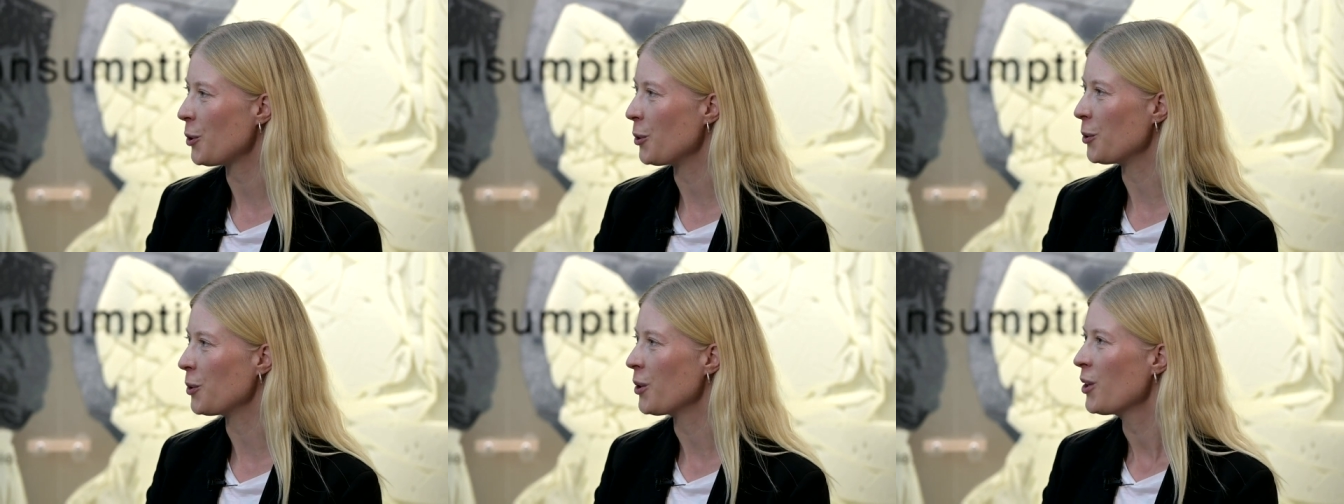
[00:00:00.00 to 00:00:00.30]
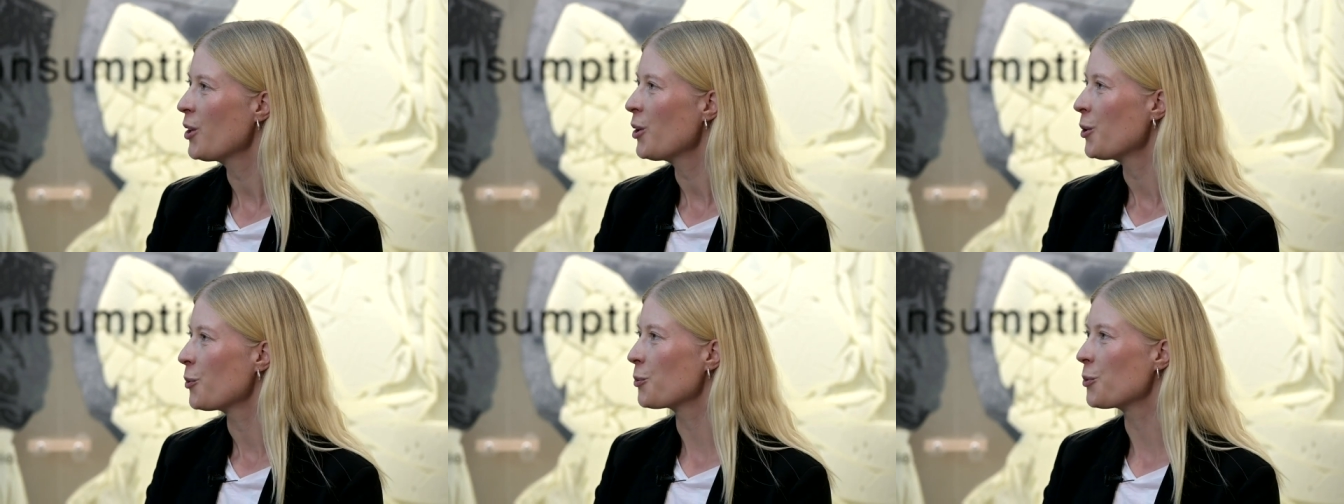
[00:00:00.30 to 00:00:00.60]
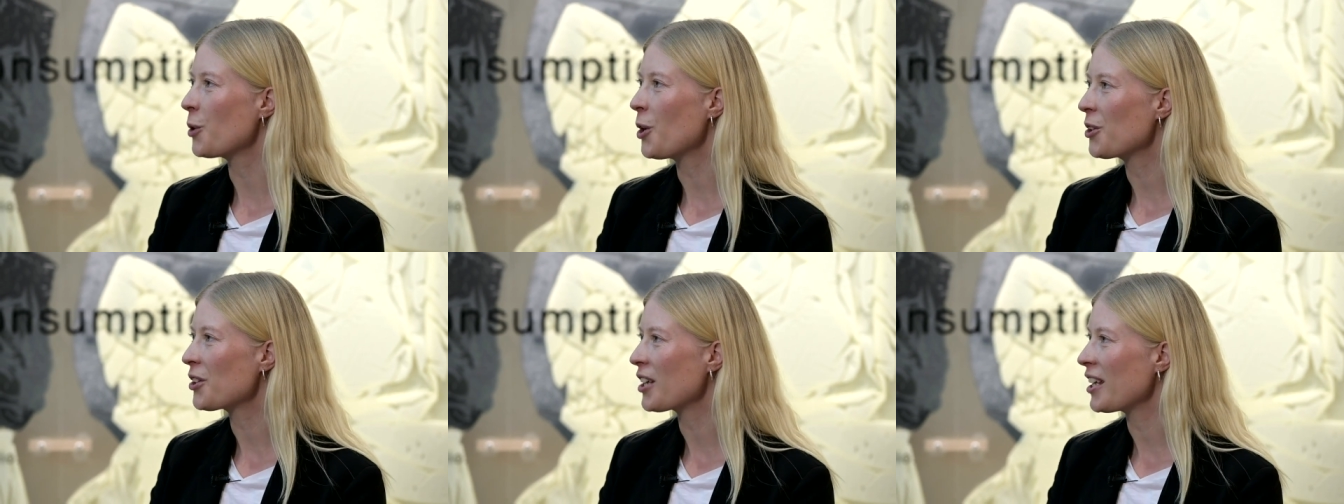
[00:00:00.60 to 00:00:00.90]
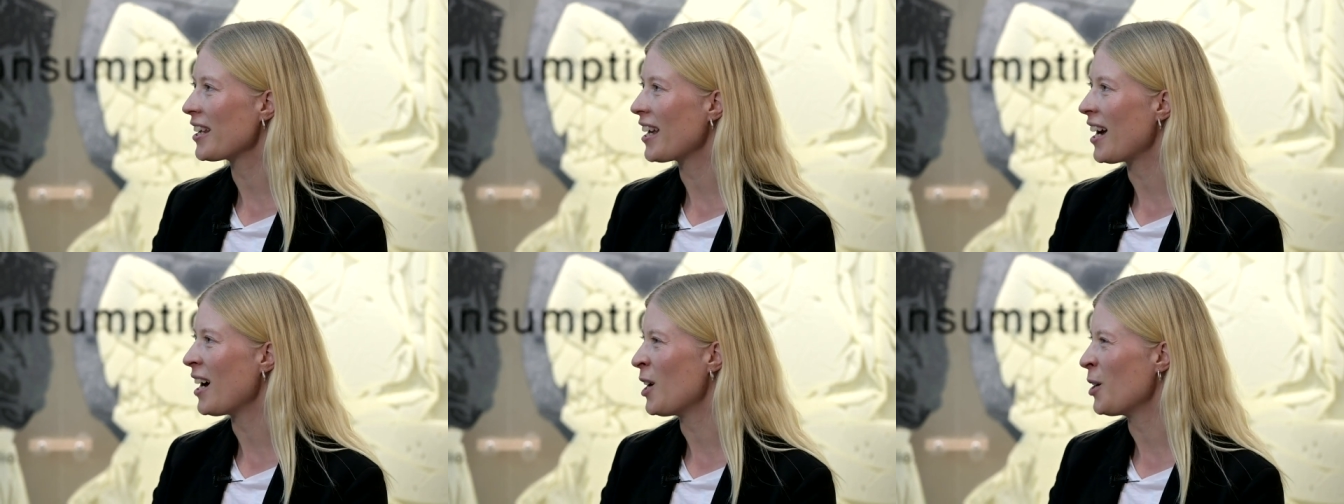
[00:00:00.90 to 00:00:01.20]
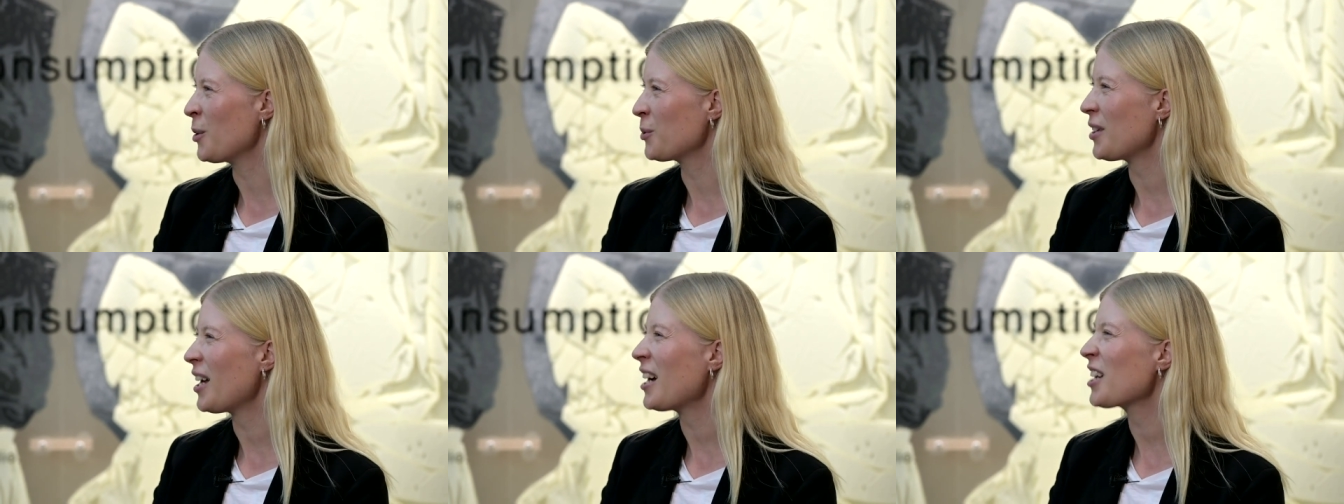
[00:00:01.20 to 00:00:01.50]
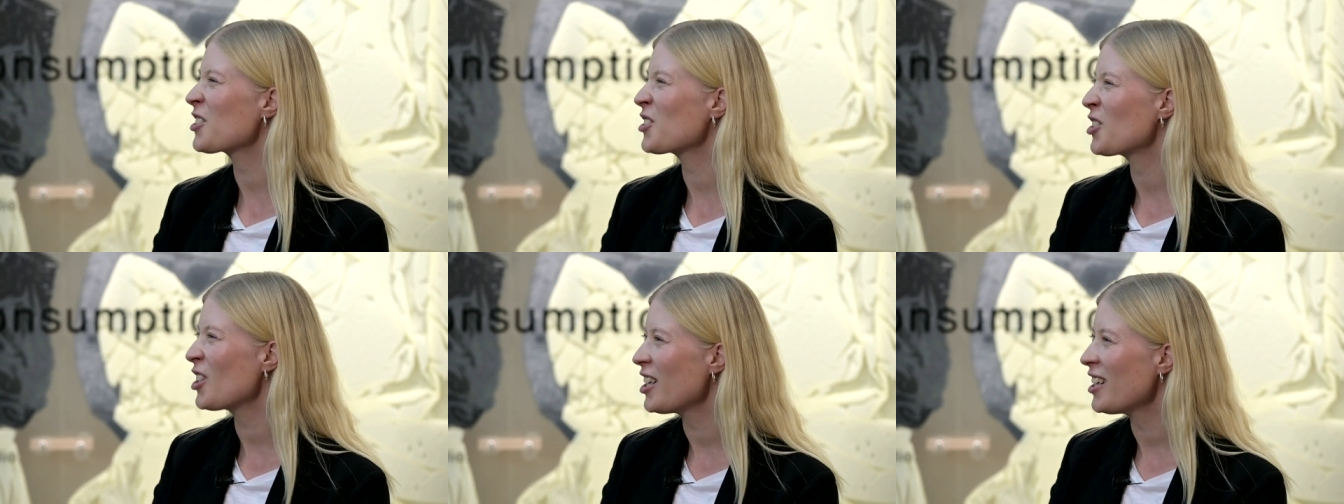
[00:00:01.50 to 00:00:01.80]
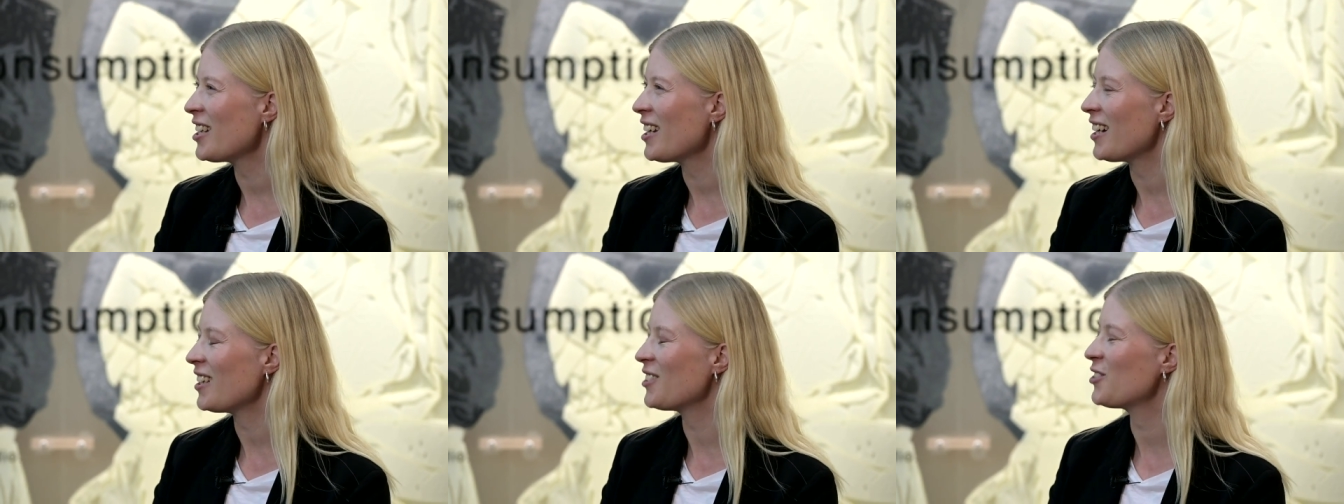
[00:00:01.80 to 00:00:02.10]
or working out.
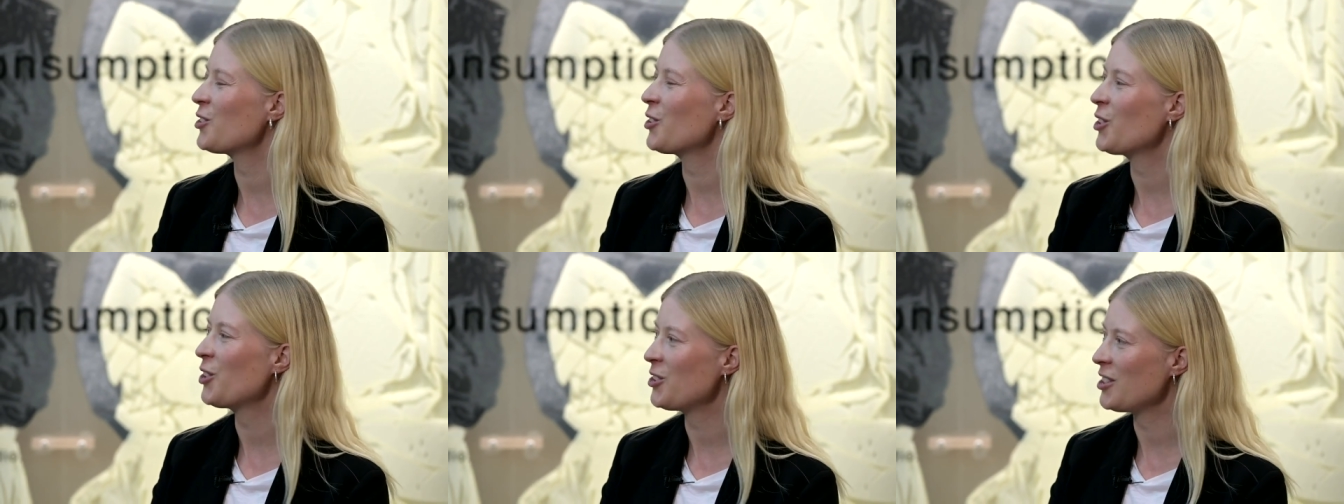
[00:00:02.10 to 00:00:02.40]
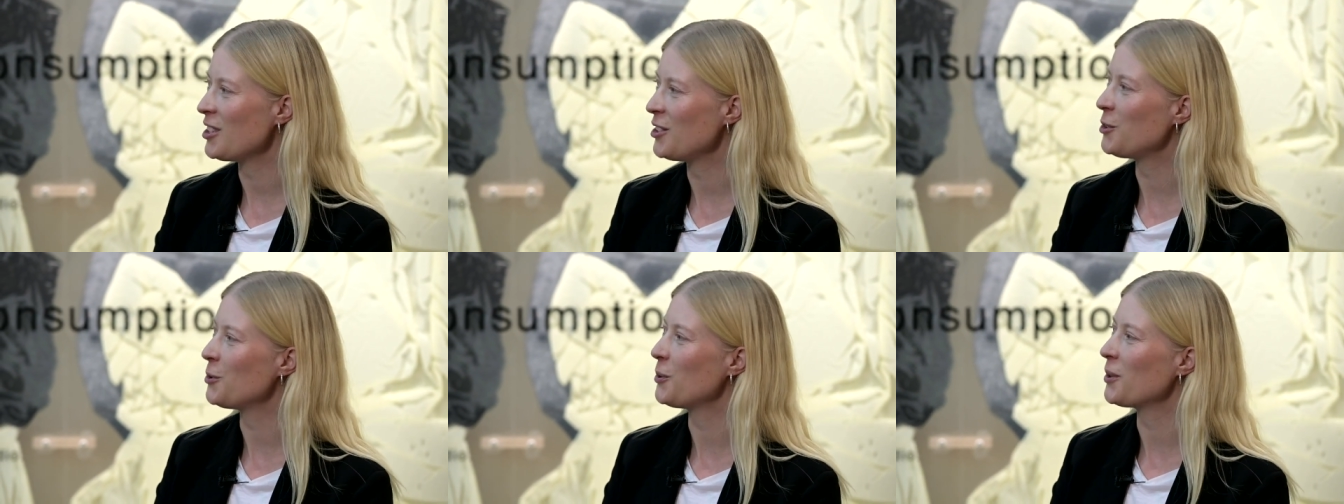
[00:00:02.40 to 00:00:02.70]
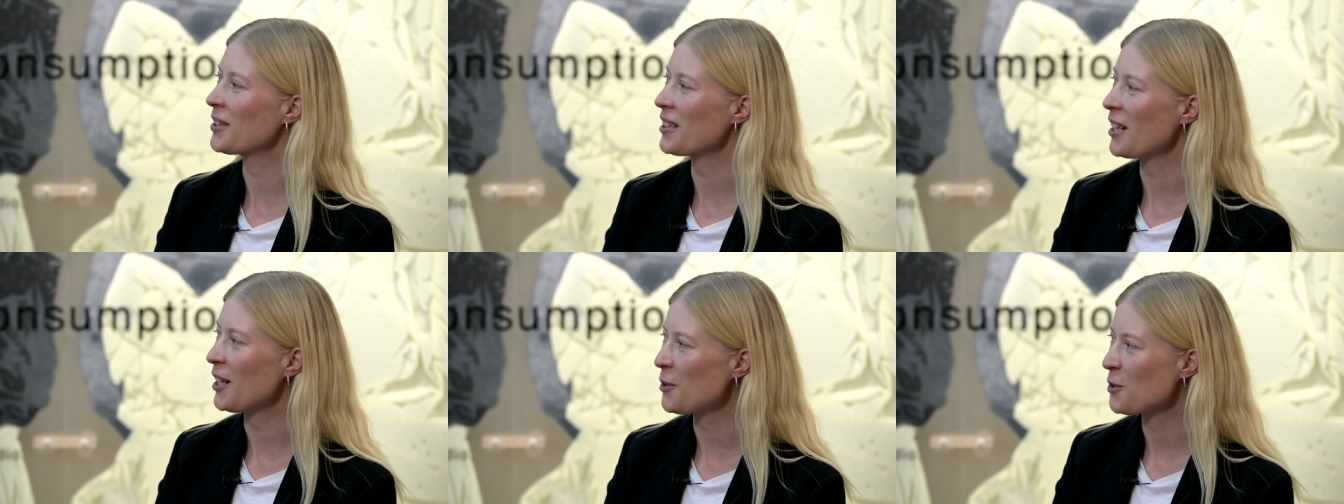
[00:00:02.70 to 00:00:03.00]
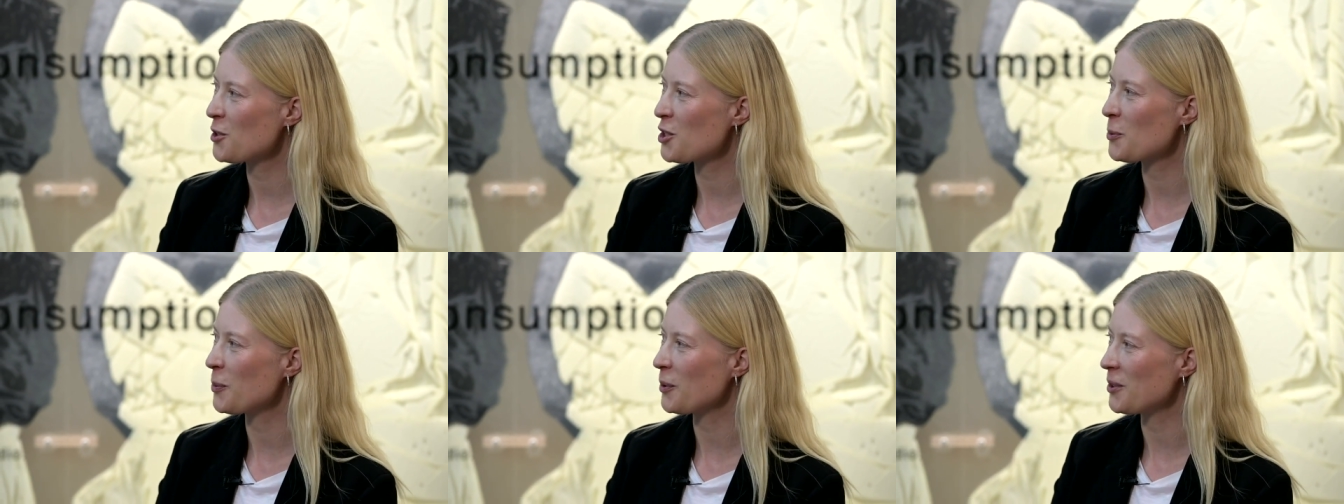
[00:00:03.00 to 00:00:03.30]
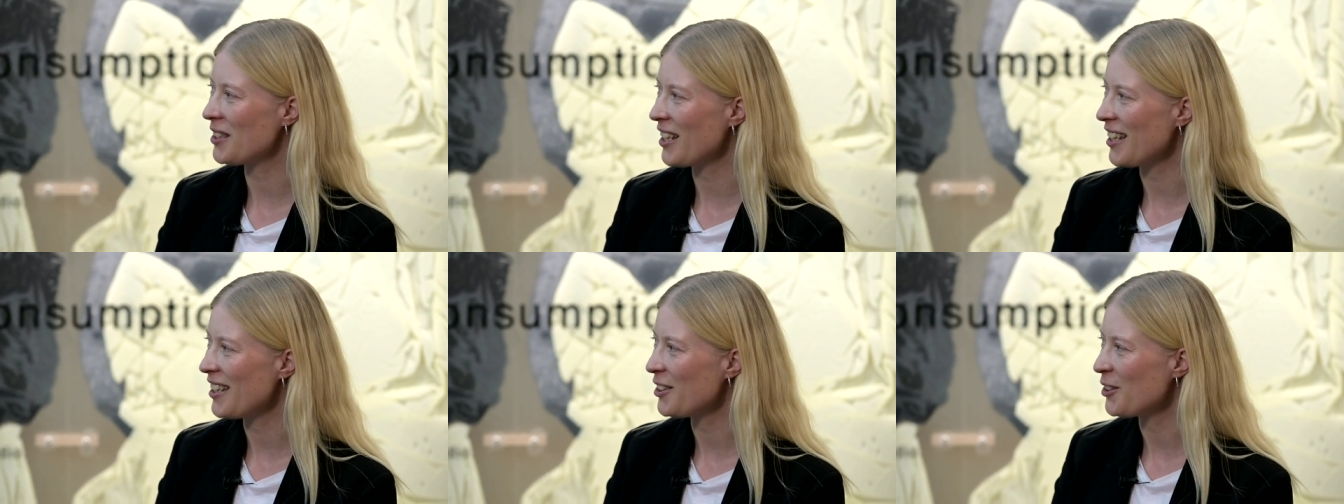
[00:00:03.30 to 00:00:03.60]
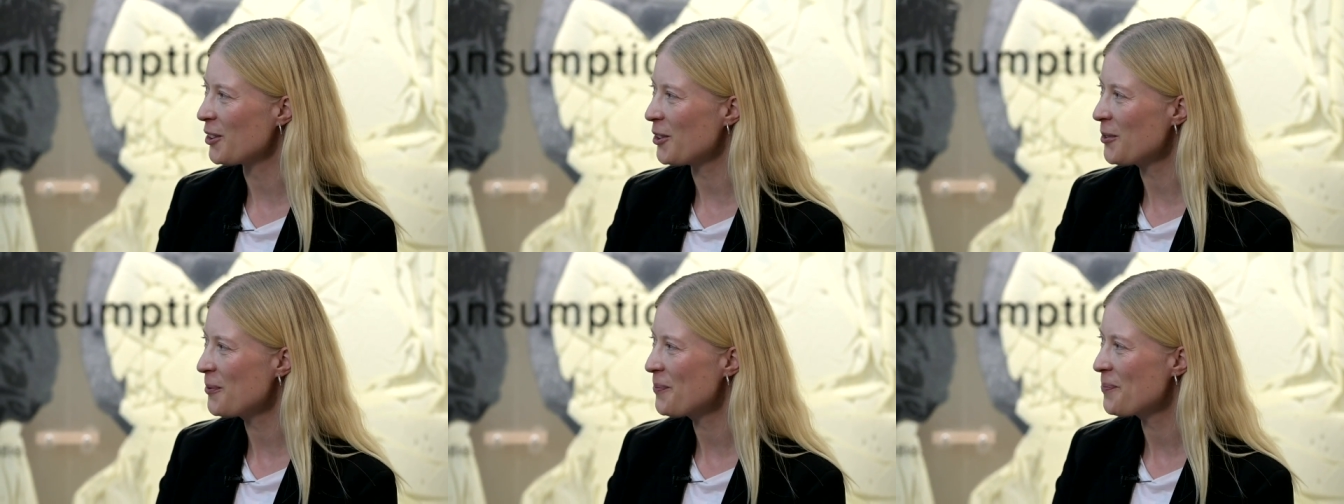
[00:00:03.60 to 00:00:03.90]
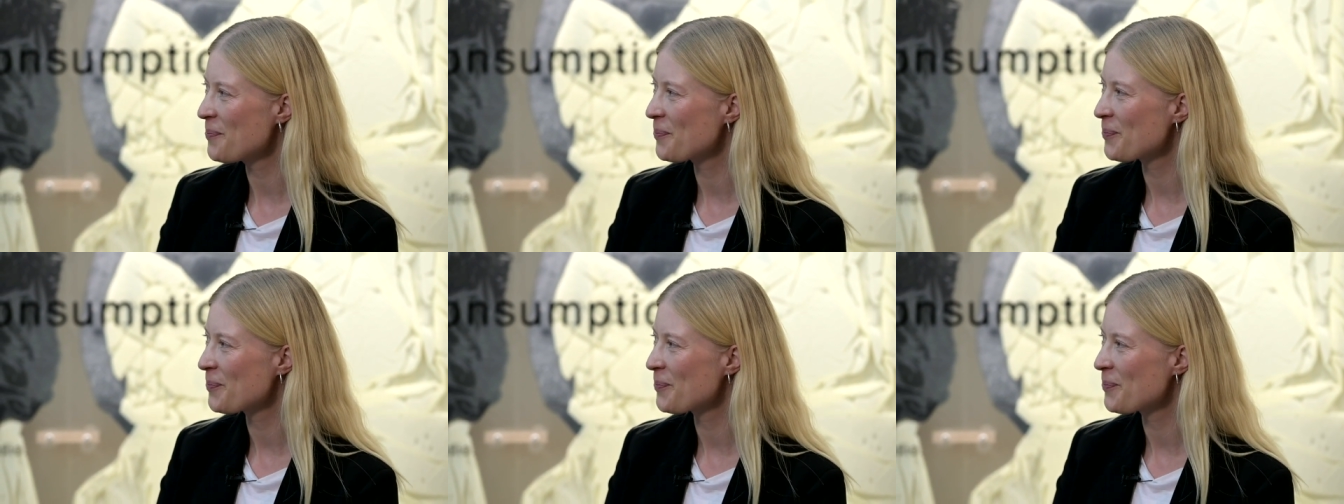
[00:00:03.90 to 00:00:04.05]
Actually, I turned into a couch potato.